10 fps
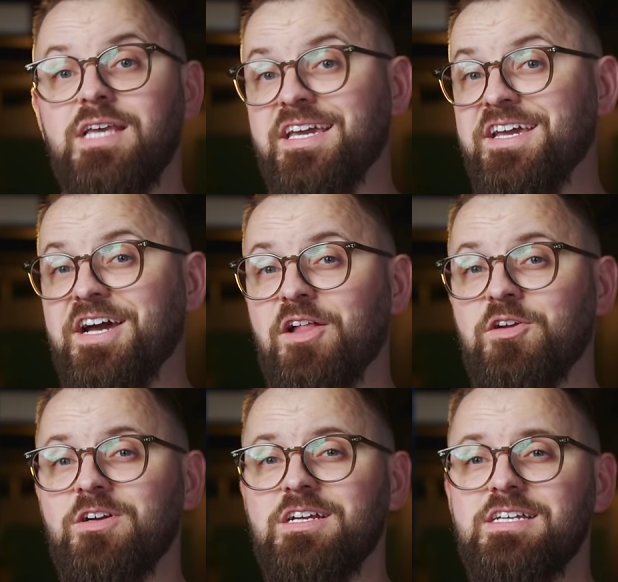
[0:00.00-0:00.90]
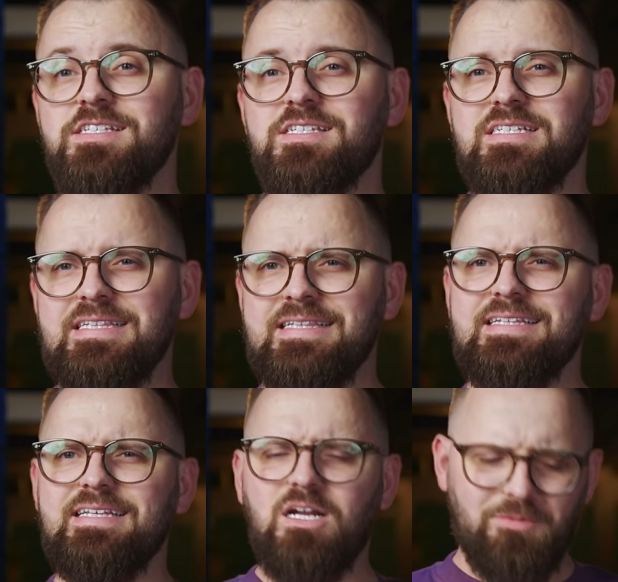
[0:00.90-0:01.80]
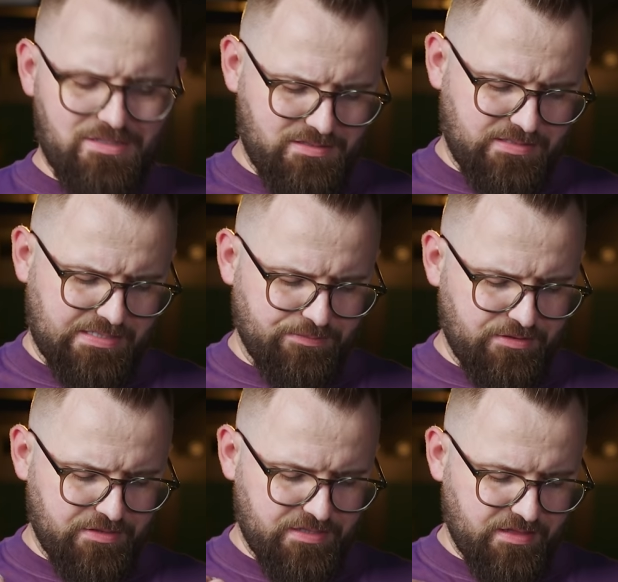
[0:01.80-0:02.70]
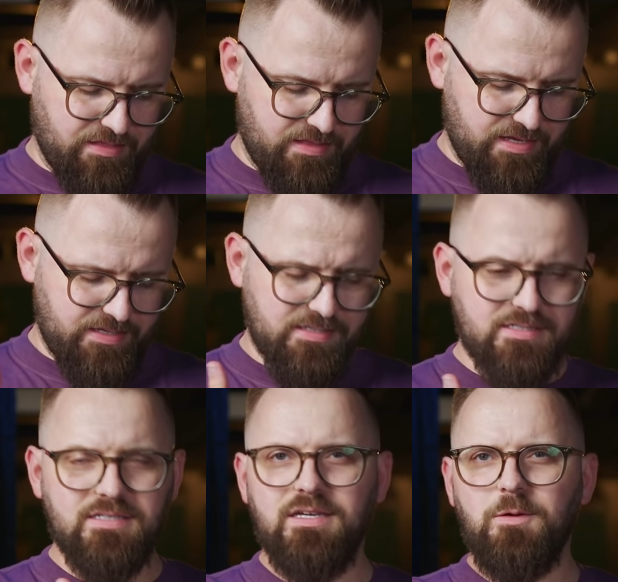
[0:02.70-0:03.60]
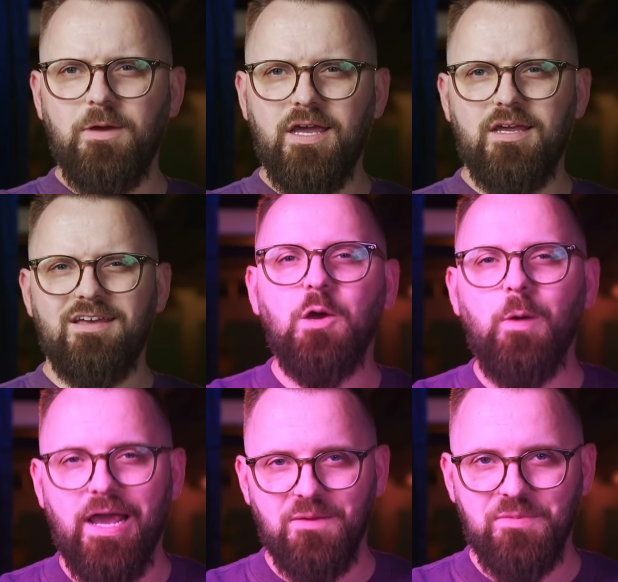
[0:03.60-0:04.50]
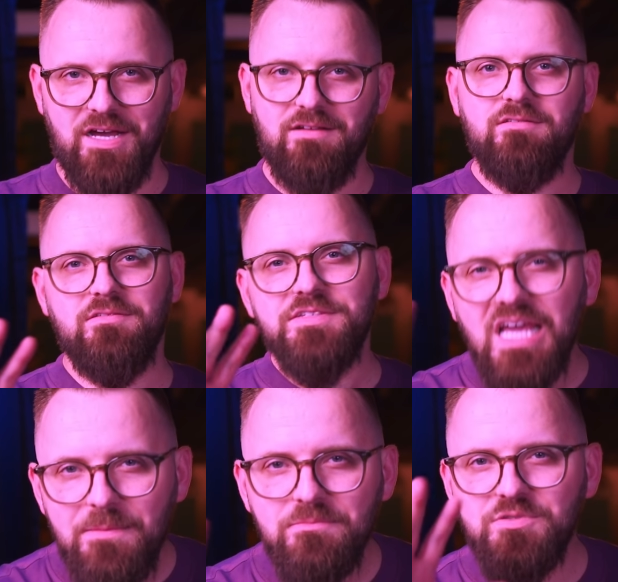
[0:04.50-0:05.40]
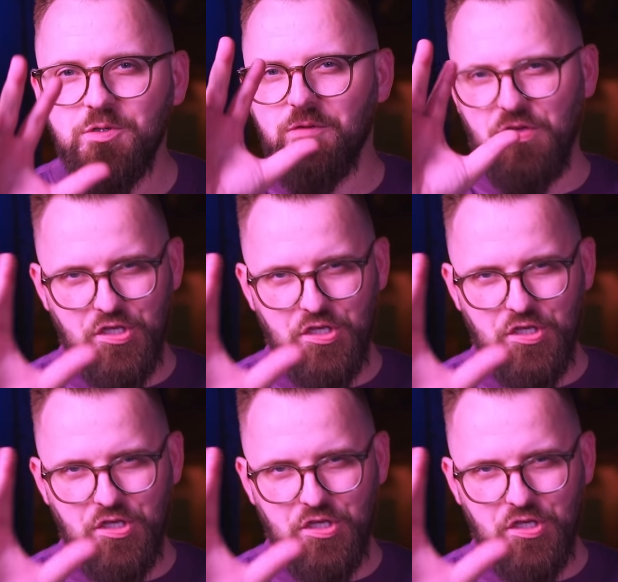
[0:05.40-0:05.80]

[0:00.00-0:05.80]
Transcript: second color is a little bit similar to this in a way. Not quite, but same sort of